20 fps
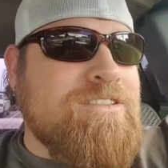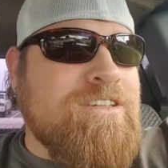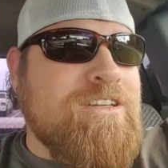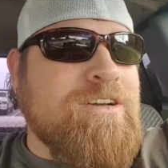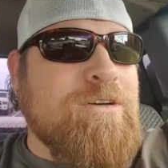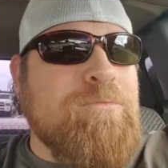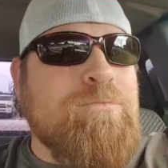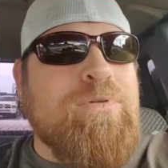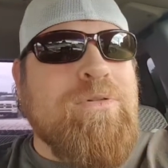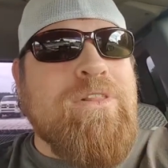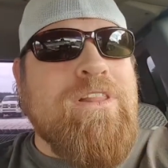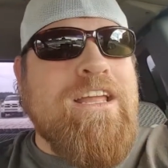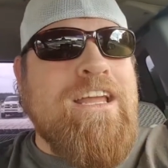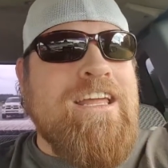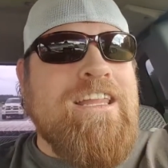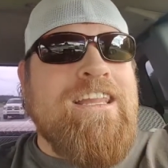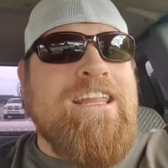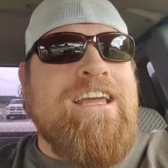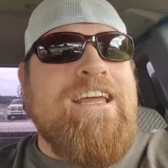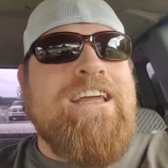
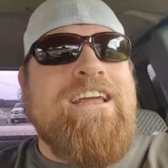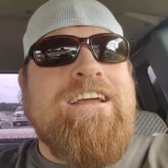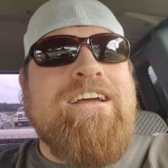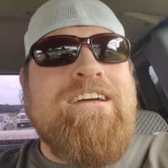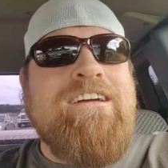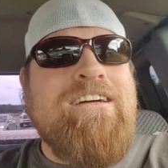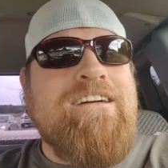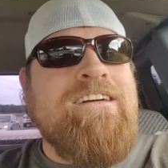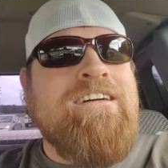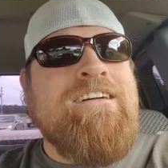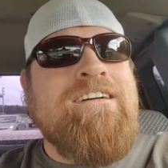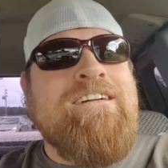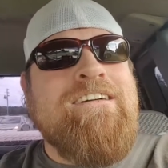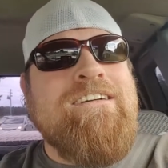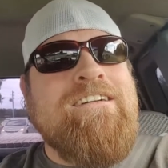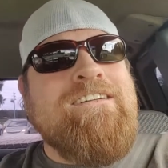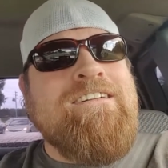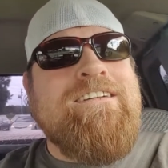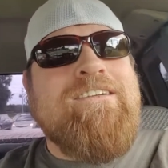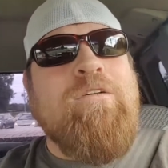completely
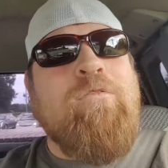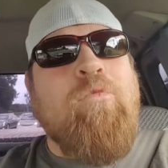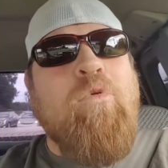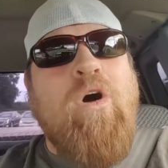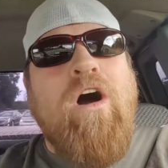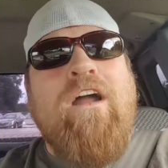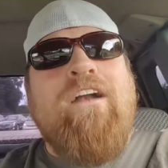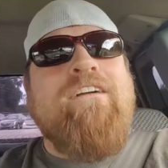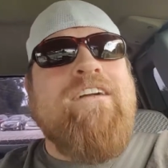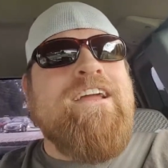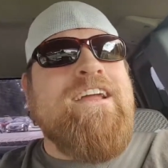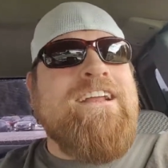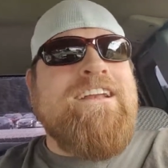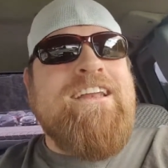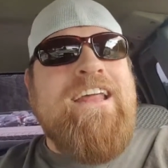watering